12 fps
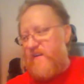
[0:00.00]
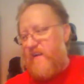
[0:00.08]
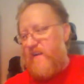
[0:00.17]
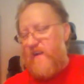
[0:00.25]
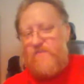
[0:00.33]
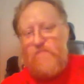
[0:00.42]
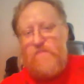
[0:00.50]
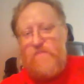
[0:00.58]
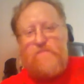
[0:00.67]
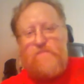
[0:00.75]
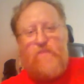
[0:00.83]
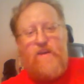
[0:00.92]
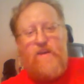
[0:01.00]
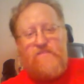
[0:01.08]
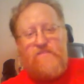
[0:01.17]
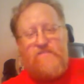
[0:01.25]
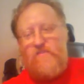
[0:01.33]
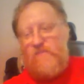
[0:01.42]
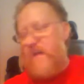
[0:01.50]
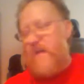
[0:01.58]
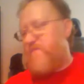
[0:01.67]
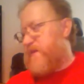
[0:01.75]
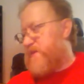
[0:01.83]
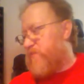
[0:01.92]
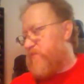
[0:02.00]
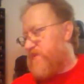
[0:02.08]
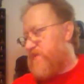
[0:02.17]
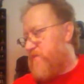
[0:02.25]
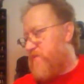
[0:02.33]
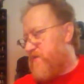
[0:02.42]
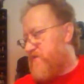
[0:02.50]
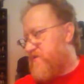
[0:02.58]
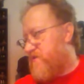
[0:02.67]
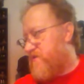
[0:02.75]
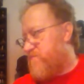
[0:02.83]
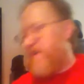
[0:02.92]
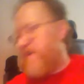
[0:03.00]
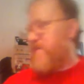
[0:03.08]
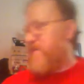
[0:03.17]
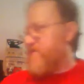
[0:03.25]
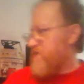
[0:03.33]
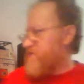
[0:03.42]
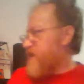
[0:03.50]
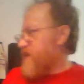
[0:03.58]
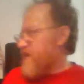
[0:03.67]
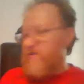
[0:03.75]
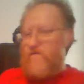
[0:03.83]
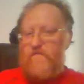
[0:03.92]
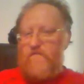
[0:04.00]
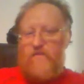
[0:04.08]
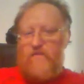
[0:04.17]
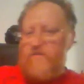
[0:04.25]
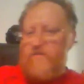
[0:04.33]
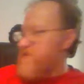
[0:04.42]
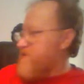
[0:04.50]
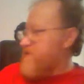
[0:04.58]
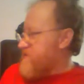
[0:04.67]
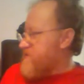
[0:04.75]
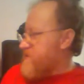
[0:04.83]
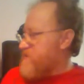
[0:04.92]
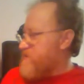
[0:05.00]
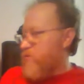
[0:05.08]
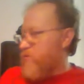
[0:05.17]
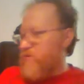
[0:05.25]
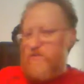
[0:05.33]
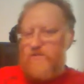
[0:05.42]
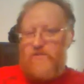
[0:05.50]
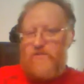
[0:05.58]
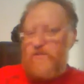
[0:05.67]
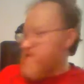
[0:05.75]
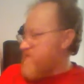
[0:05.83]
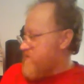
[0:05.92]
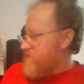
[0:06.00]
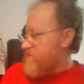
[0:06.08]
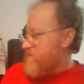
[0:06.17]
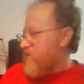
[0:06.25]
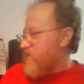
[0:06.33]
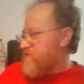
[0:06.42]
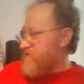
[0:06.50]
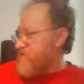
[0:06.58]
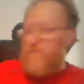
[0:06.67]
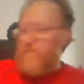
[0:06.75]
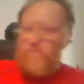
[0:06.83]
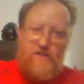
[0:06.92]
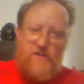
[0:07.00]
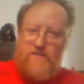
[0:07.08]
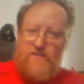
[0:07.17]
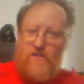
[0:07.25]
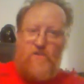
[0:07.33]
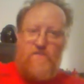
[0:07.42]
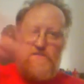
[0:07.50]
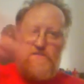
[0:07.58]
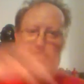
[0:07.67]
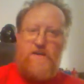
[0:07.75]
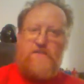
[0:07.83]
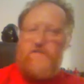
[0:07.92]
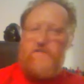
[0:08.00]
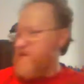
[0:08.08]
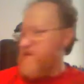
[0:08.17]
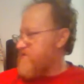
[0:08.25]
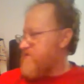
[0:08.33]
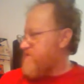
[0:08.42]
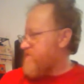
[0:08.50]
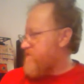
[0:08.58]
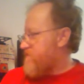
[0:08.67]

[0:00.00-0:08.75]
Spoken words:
And I was going to be a smartass because I don't have many sports comics. But yeah, like I said, I couldn't find the DC Sports Stars. It's someplace in all this mess. And it's,